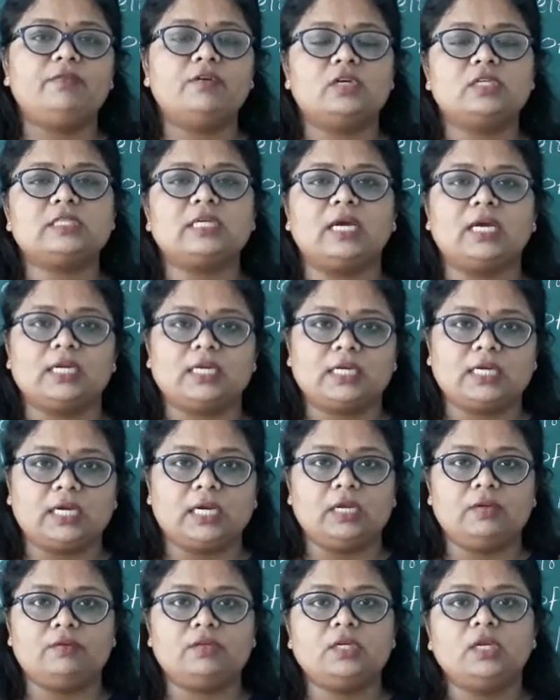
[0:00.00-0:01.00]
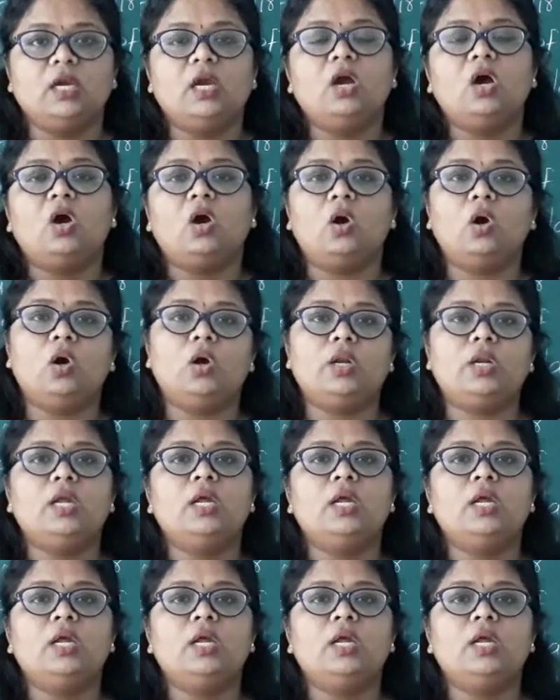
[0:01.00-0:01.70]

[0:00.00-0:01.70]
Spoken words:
was archived or